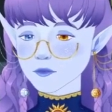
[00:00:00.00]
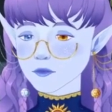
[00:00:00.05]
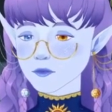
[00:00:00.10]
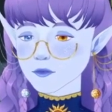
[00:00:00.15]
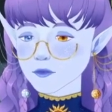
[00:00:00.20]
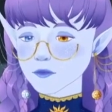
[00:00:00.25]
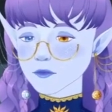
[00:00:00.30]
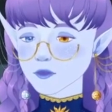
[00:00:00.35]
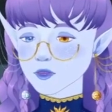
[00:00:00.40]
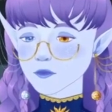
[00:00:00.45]

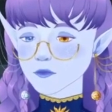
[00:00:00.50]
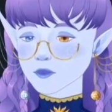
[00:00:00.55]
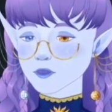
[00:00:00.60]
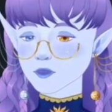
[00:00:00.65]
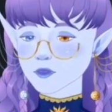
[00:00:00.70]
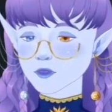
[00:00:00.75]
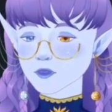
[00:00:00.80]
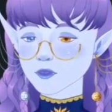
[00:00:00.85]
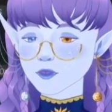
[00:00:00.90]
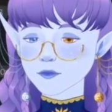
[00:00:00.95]
I wonder
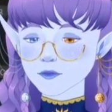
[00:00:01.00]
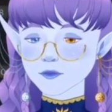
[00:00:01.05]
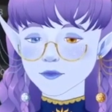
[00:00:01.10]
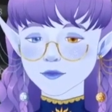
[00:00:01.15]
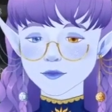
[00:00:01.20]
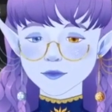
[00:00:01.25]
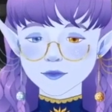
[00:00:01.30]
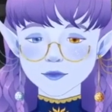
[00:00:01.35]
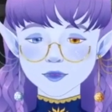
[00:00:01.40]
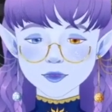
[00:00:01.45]

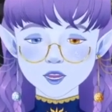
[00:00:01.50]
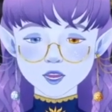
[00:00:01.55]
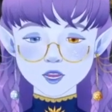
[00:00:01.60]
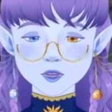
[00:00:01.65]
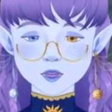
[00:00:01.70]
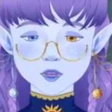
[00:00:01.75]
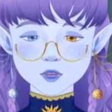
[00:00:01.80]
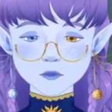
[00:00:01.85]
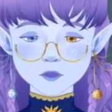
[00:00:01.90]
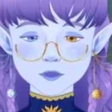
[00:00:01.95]
if
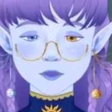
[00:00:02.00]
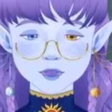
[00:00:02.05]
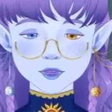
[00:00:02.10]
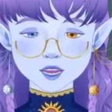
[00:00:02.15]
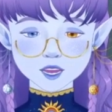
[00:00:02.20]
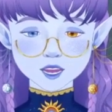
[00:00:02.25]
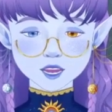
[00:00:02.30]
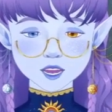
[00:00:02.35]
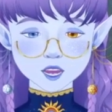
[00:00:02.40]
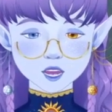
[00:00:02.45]
there would be
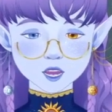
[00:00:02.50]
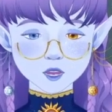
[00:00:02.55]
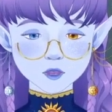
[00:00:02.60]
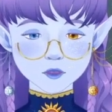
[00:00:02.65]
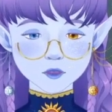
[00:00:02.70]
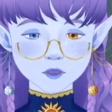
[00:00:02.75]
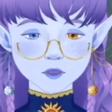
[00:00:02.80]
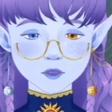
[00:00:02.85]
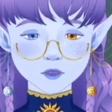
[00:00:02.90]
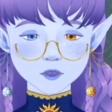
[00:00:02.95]
a
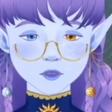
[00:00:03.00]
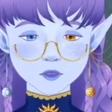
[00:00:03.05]
good